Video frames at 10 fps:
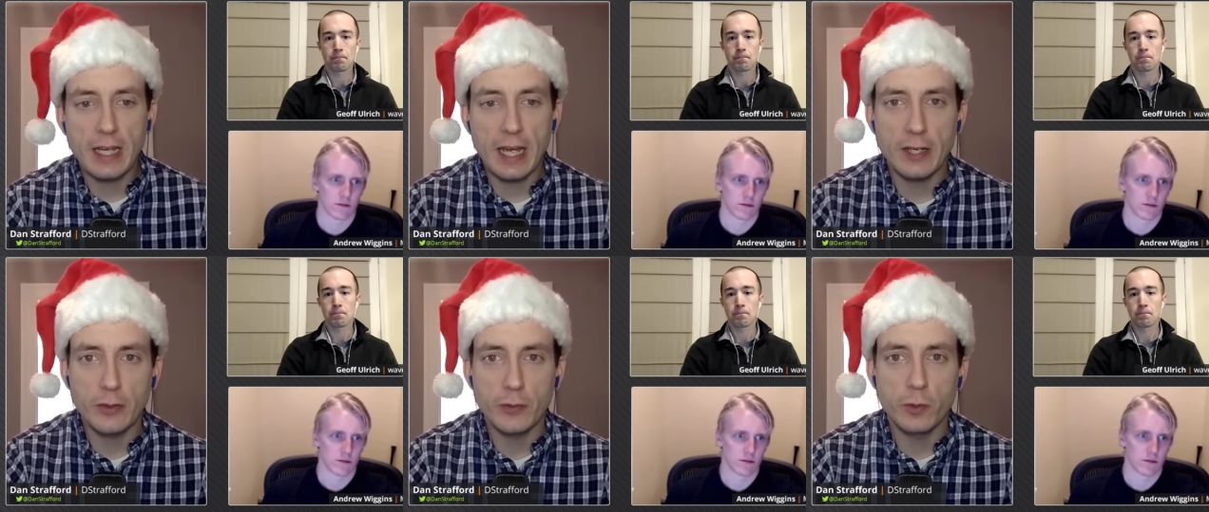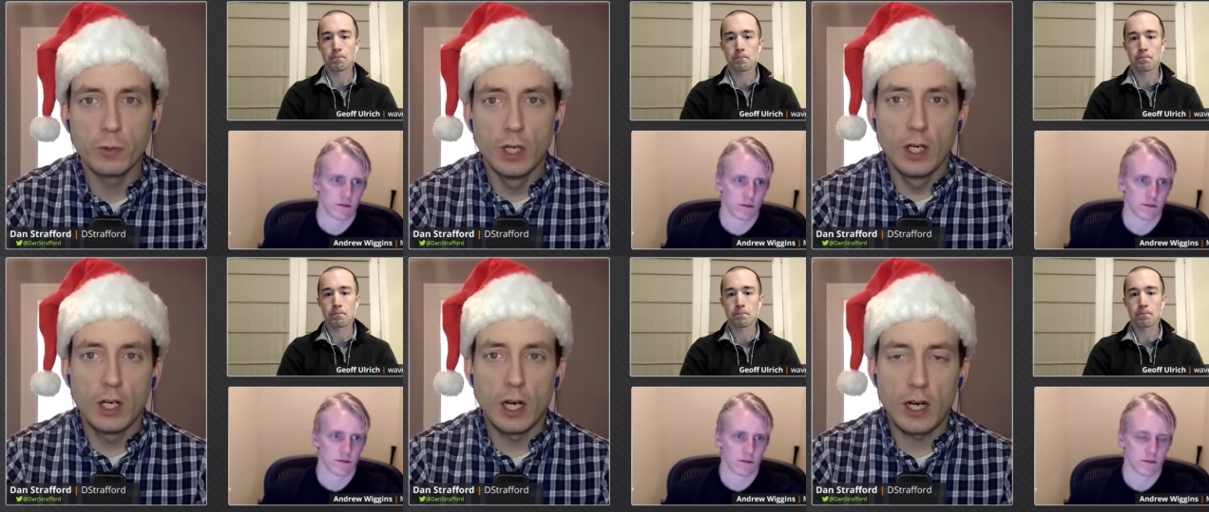Speaker 1: Andrew,
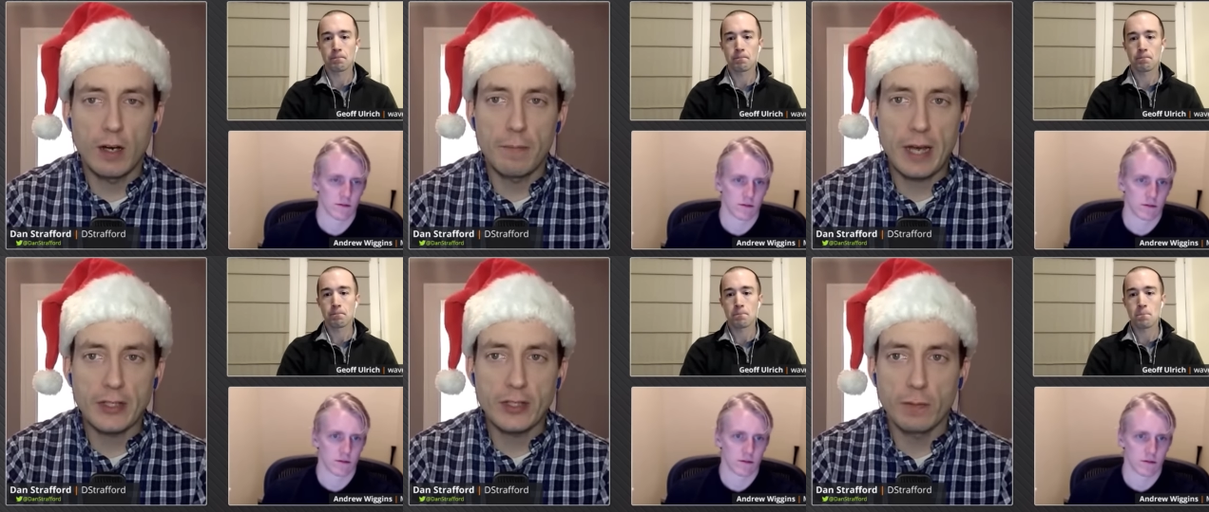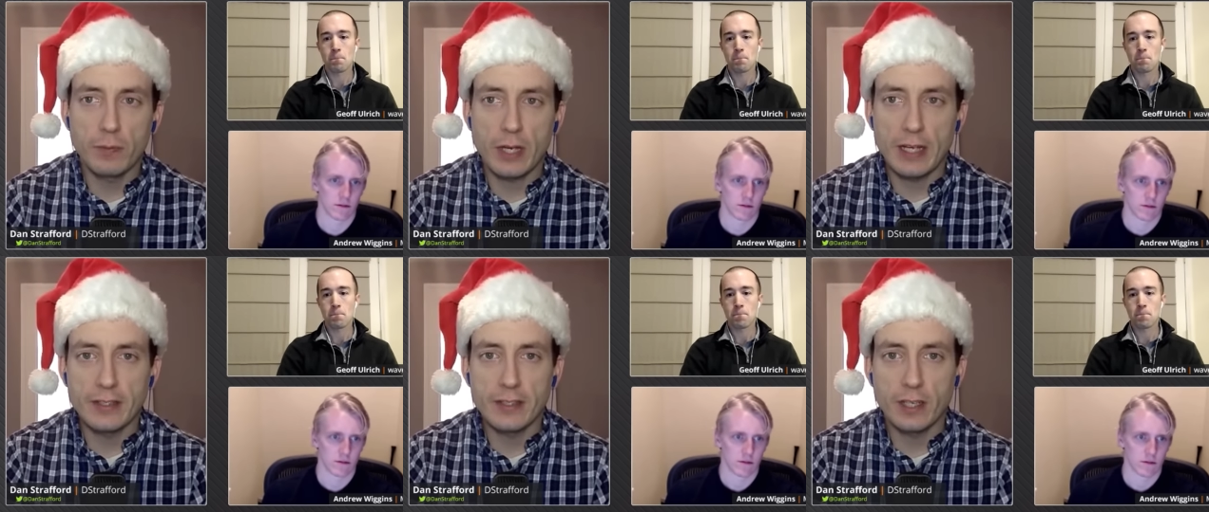uh, a matchup
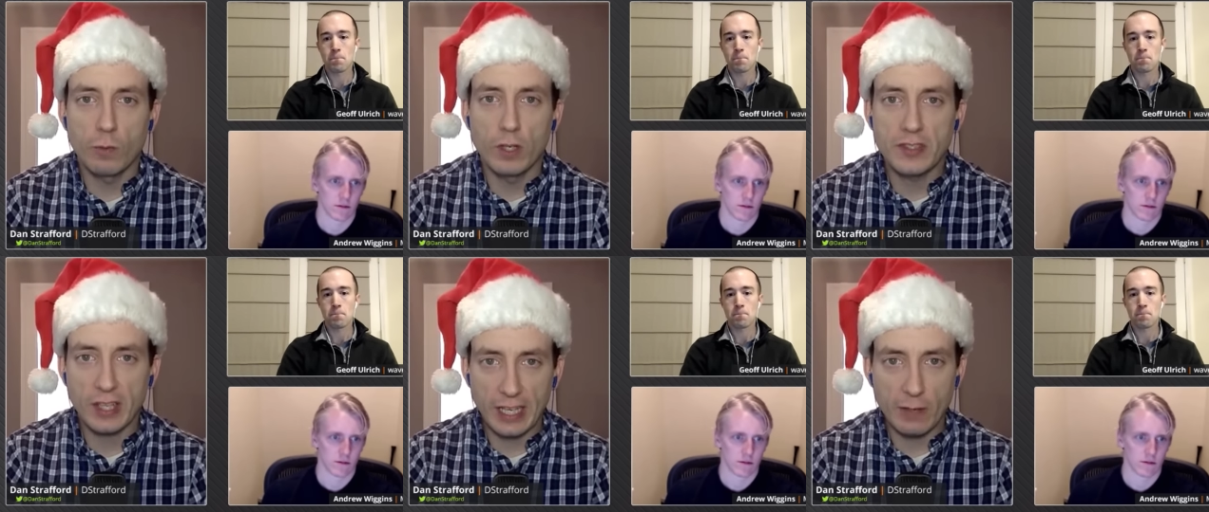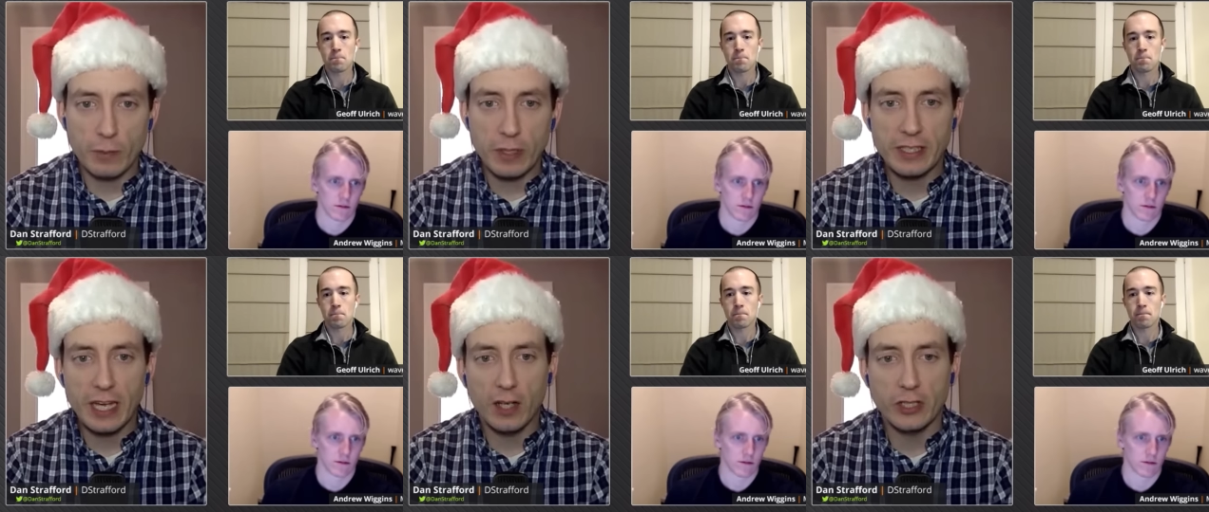that uh, once again we
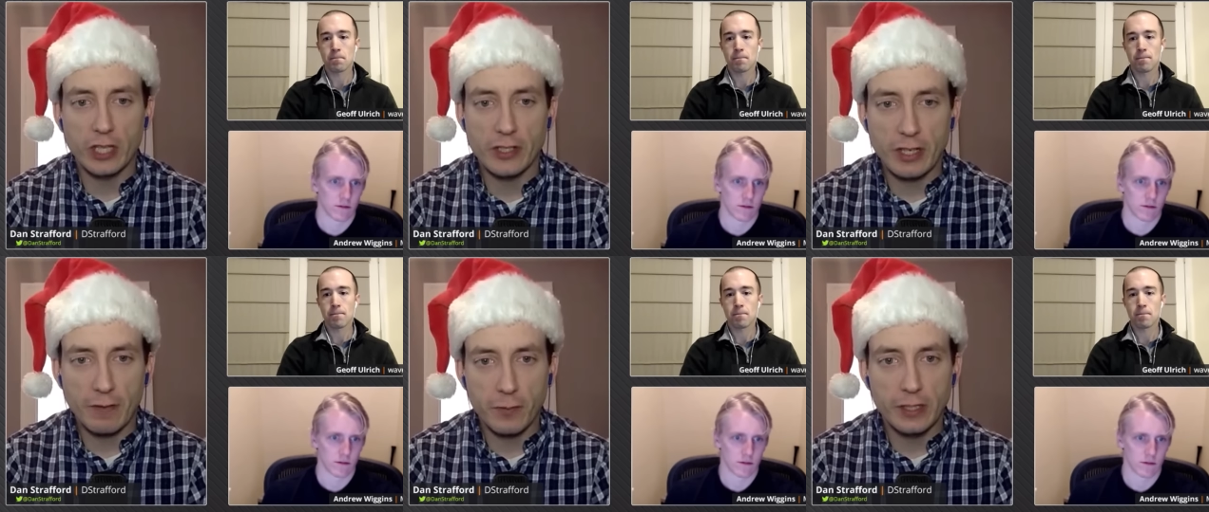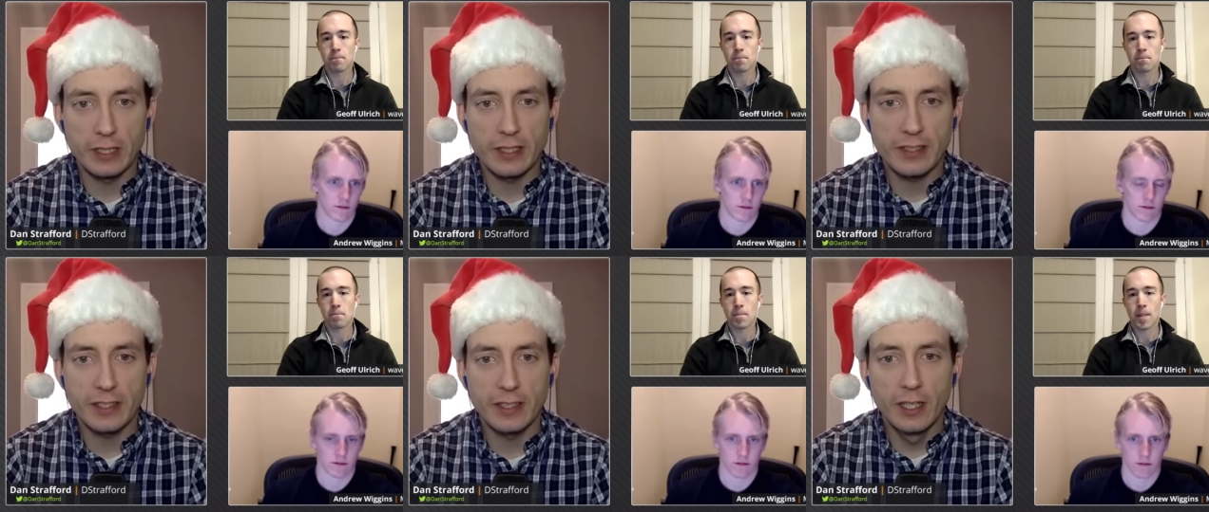see Alshon Jeffery
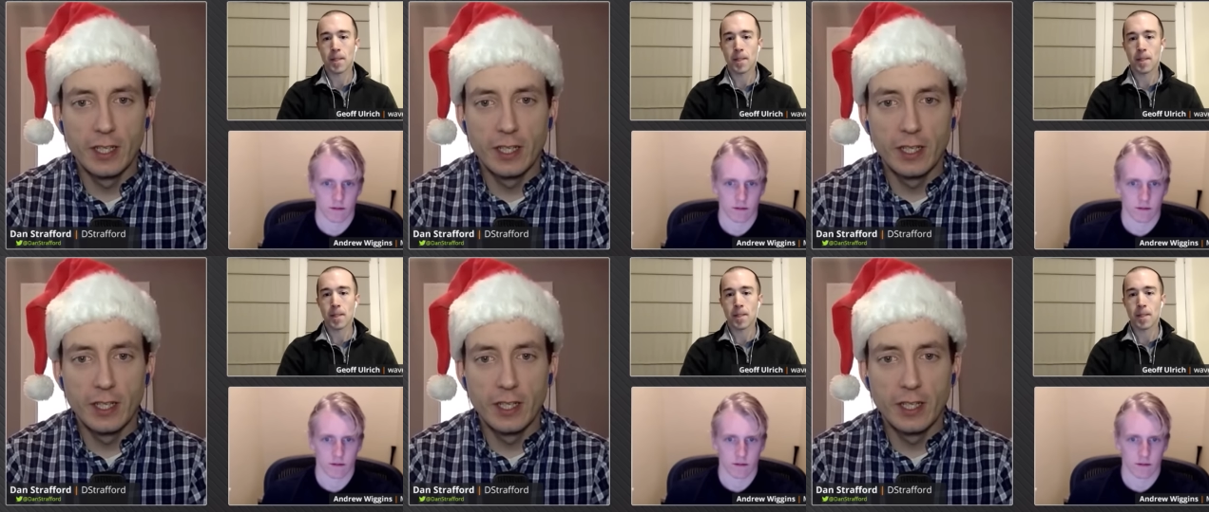listed